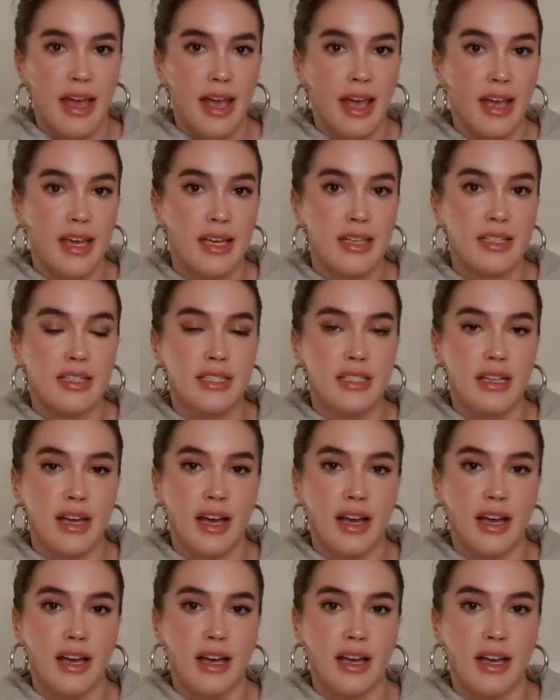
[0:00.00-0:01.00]
and
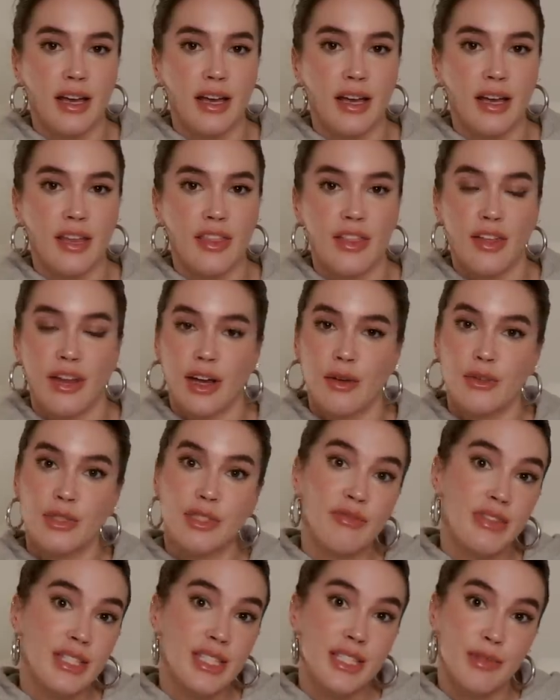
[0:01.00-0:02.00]
I thought I
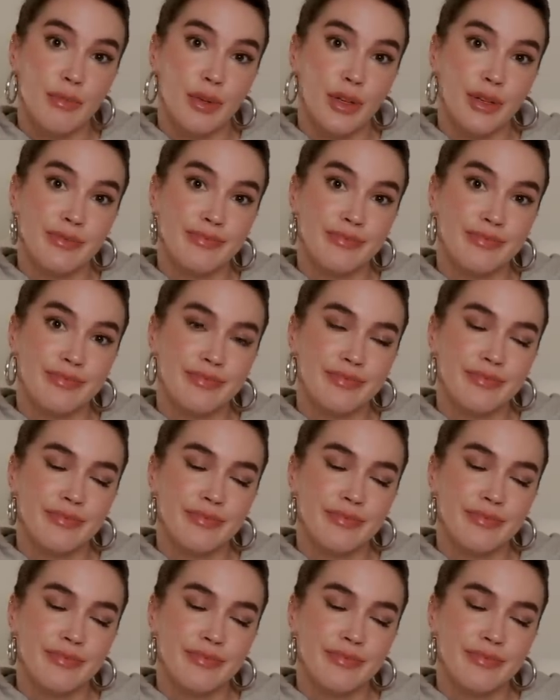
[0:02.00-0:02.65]
was invincible.